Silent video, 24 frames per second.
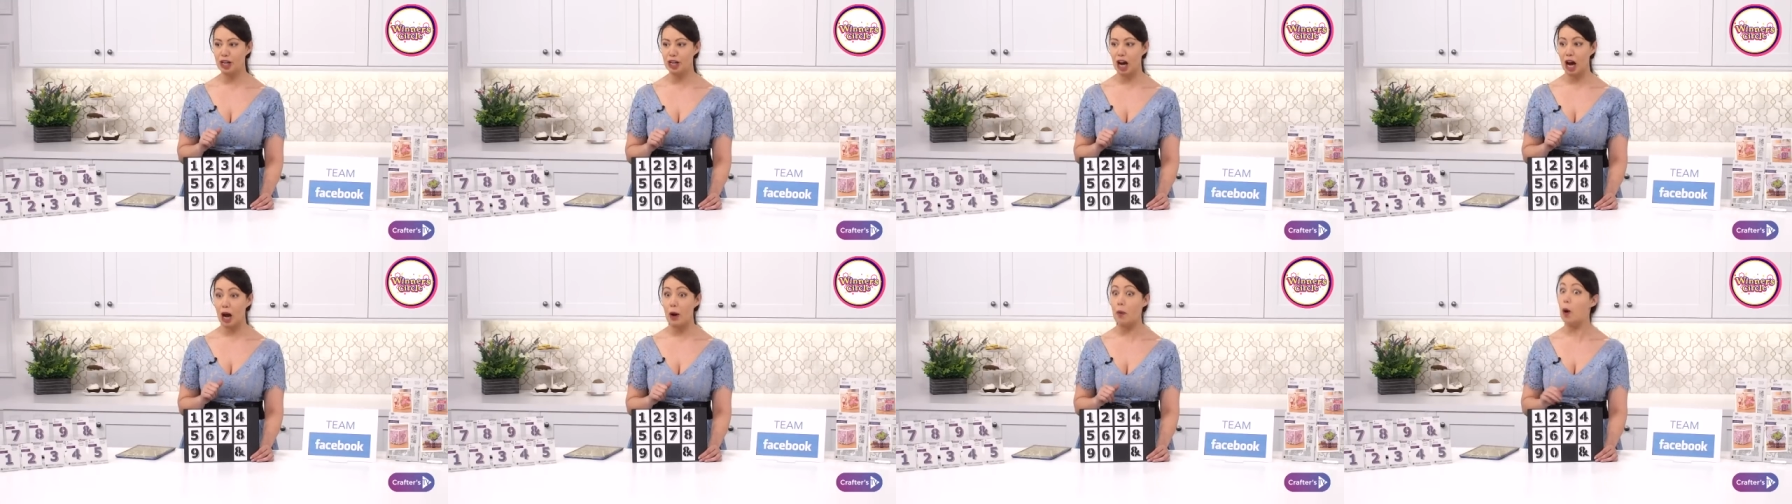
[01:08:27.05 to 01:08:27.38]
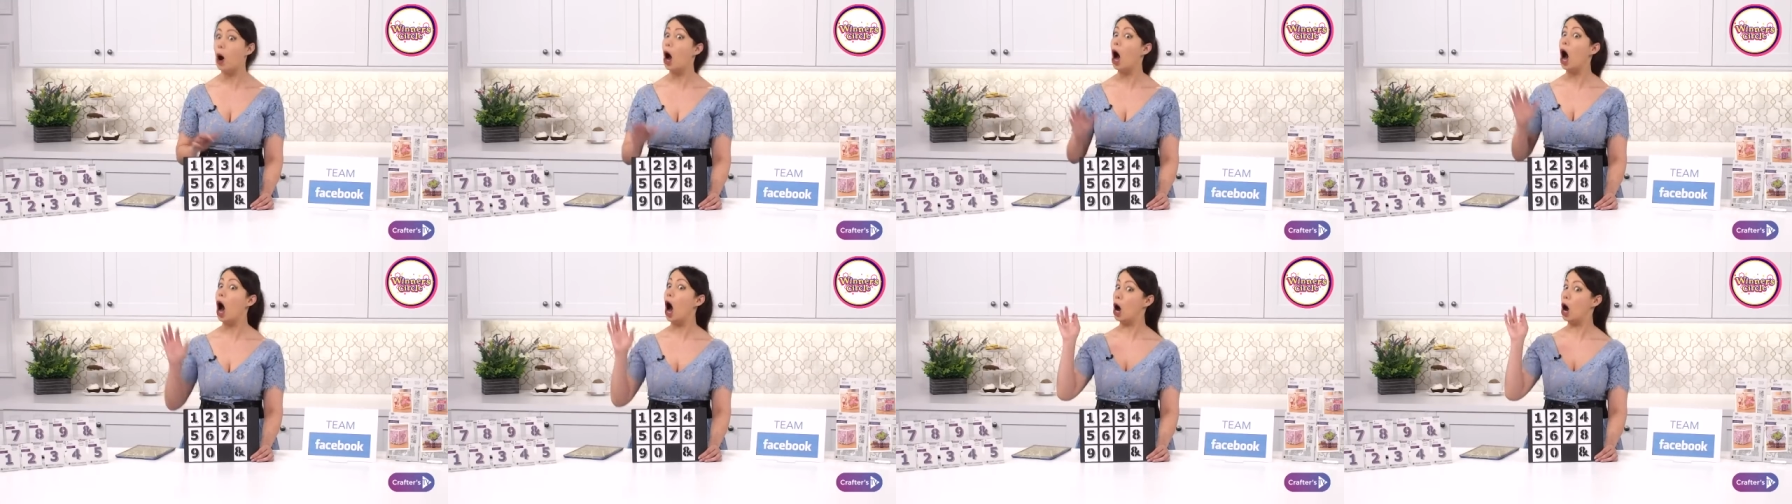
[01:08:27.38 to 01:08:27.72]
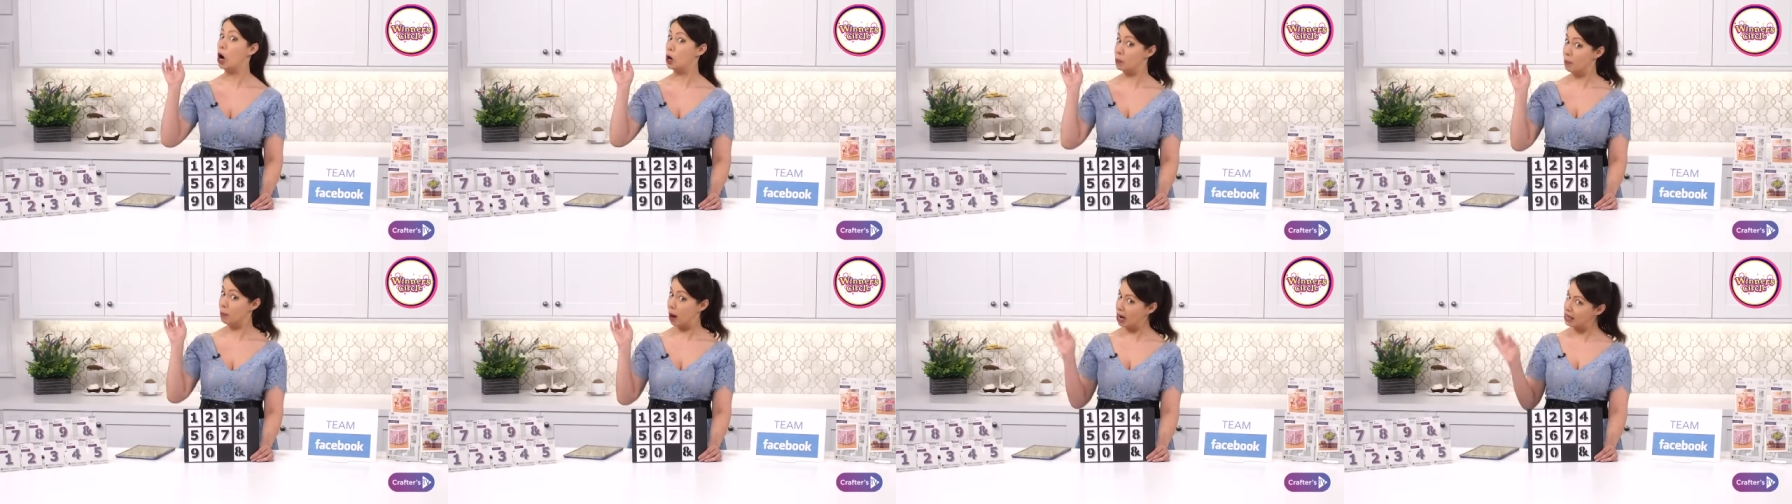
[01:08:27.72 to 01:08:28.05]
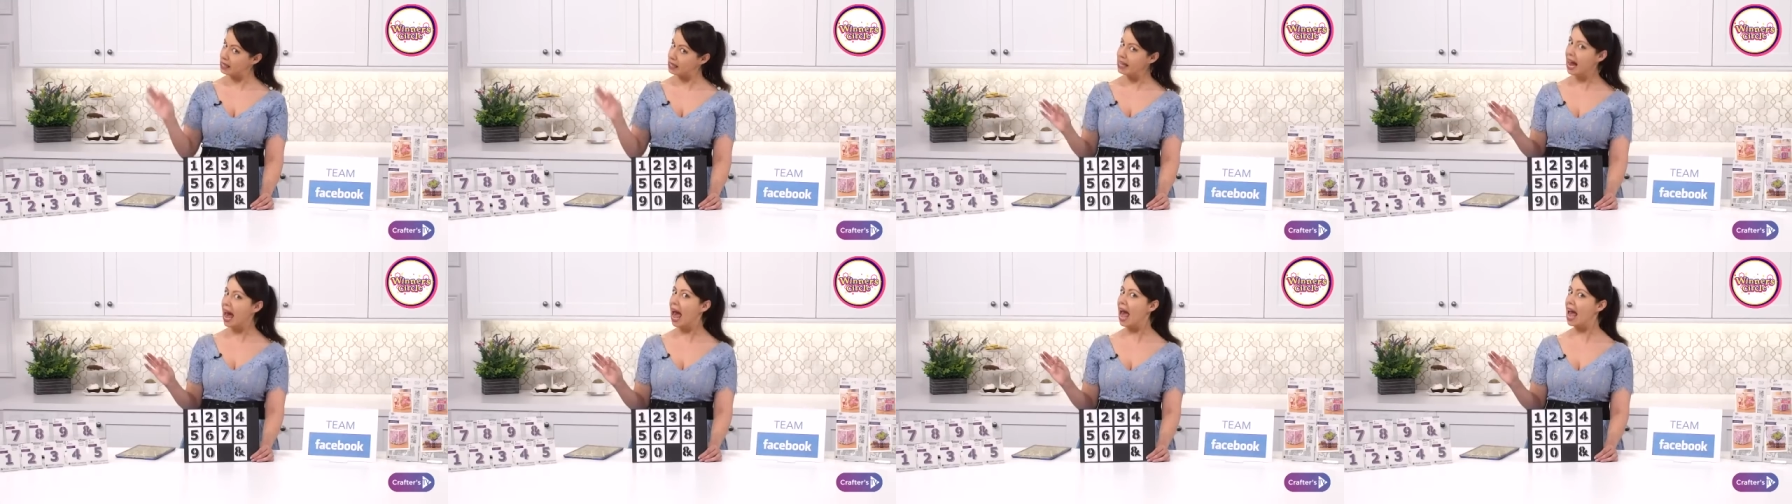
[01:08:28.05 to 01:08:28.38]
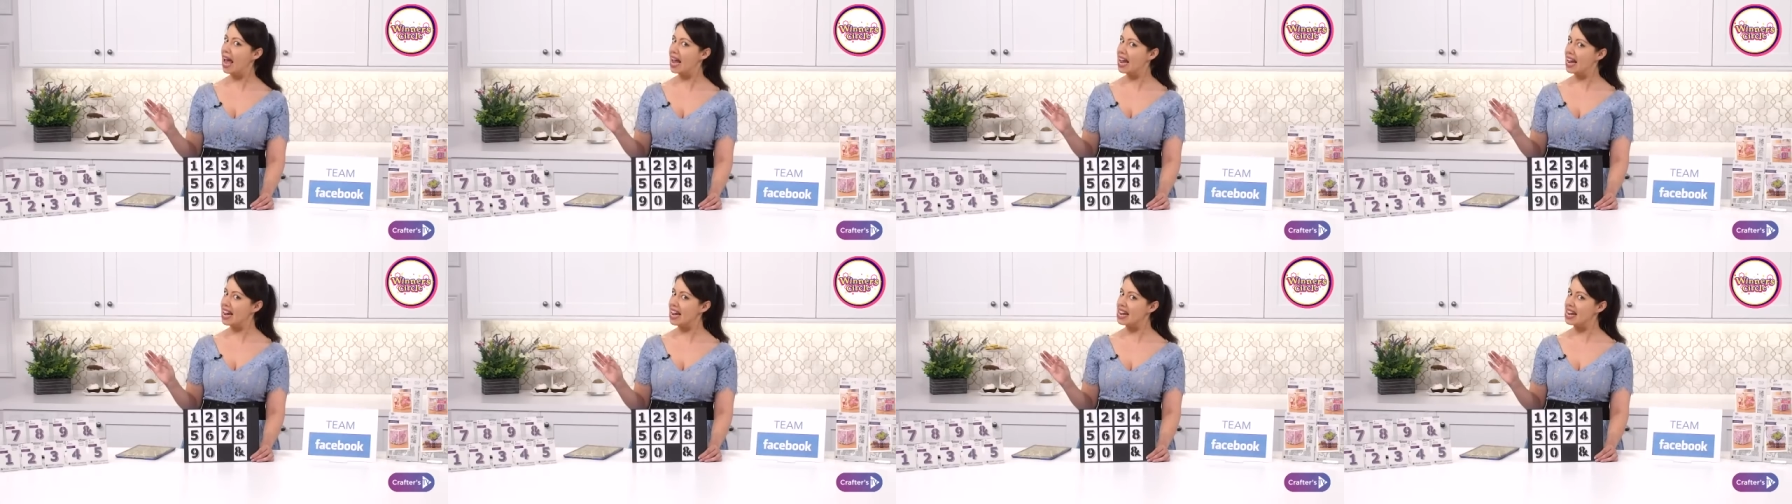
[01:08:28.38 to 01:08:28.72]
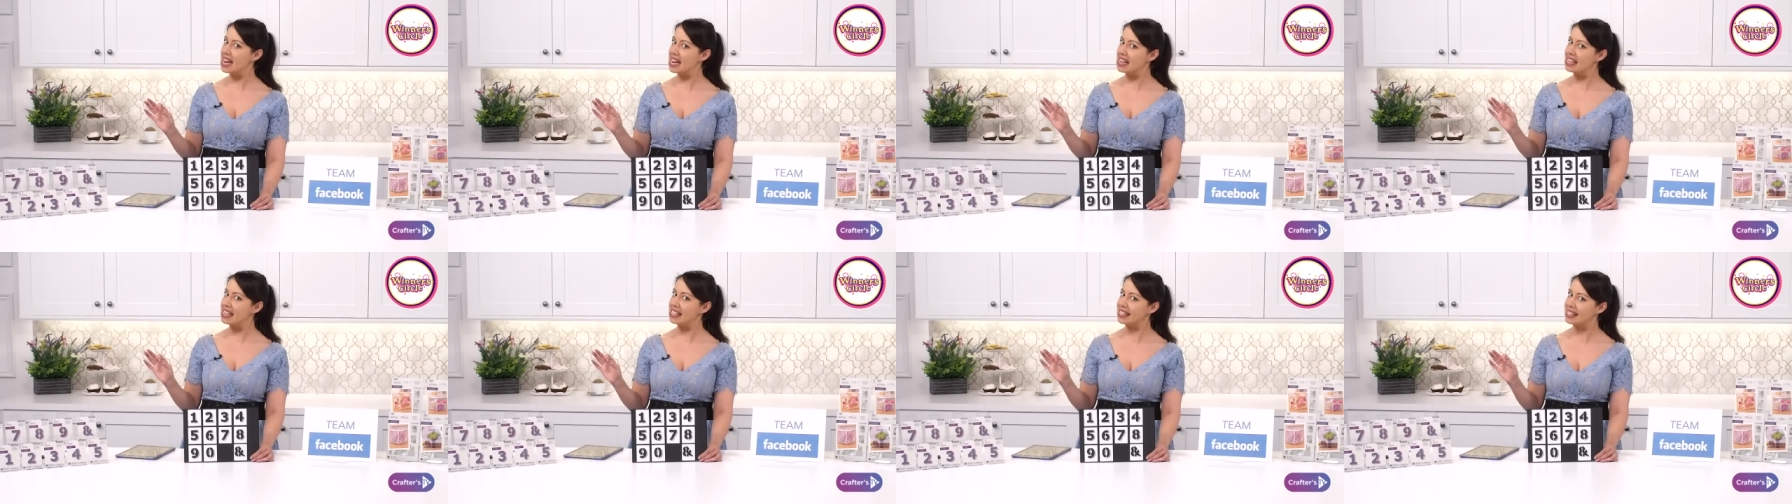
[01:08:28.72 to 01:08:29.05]
go, oh my
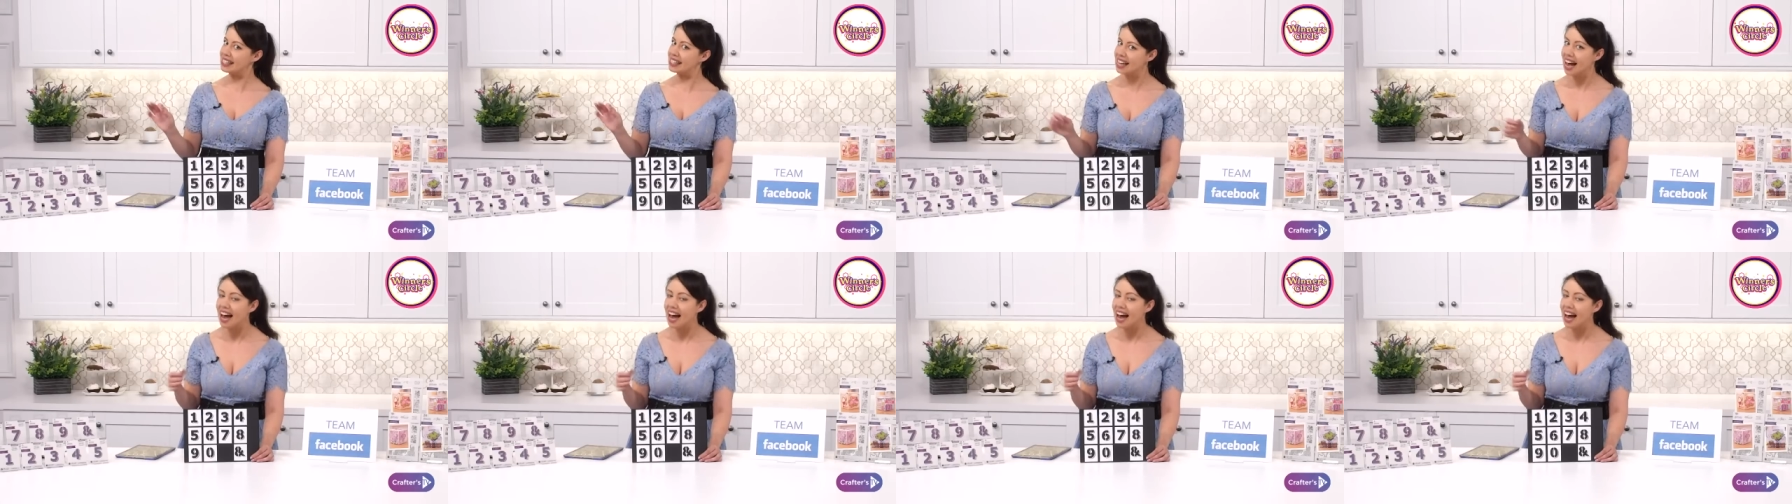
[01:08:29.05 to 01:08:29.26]
days!